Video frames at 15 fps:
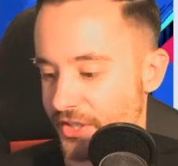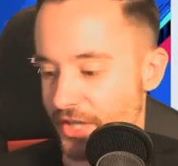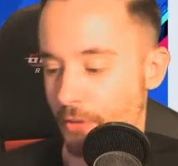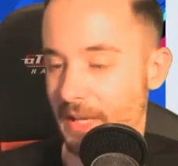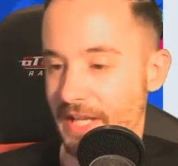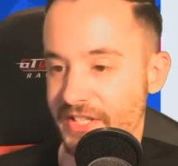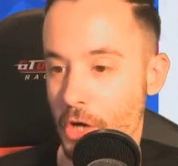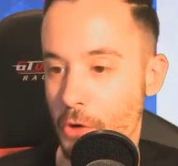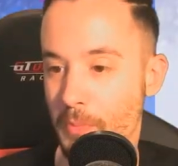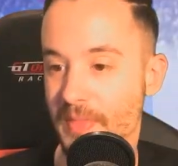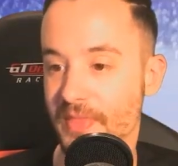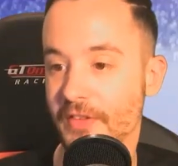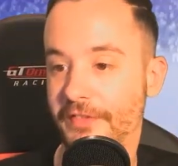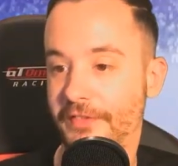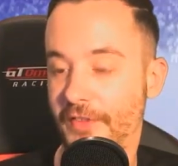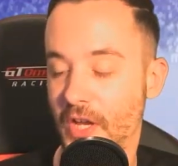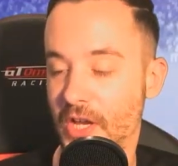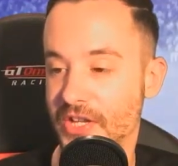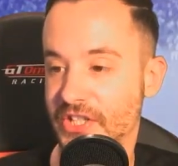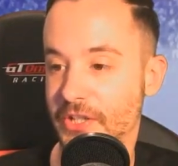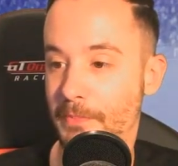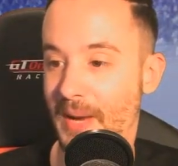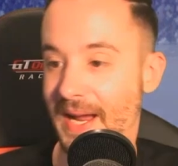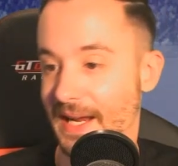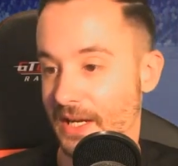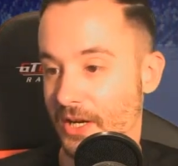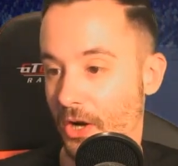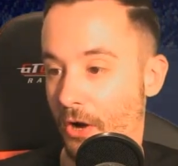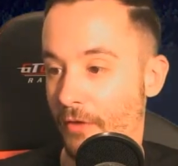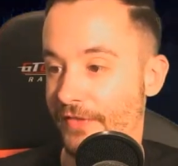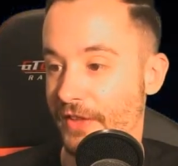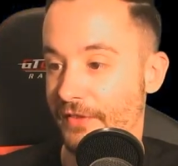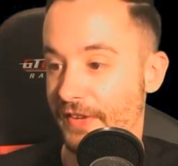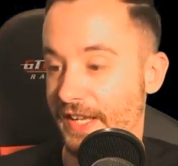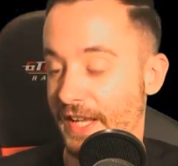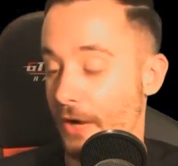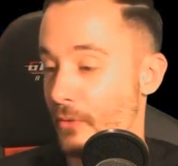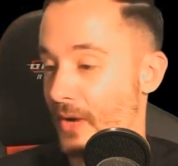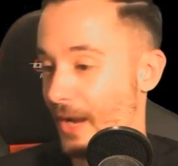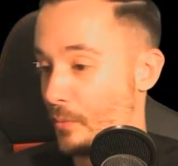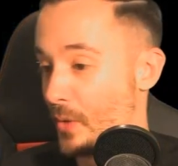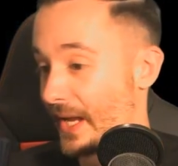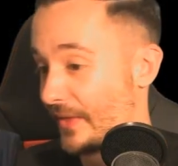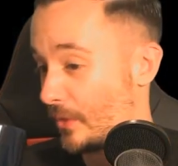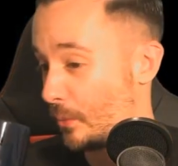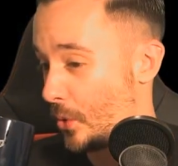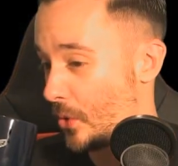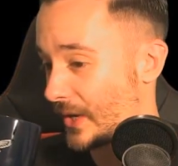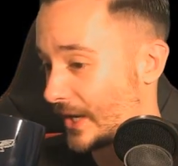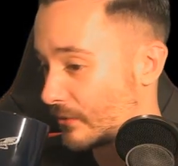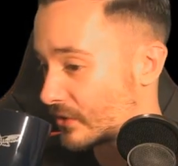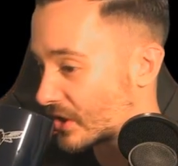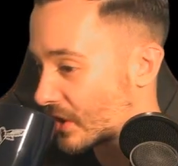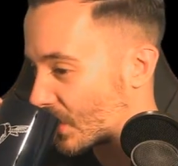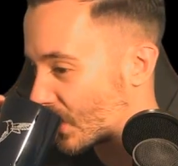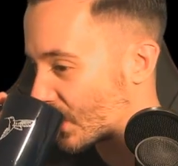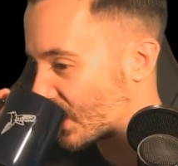So let's open the first pack of the video. Can we get the walkout?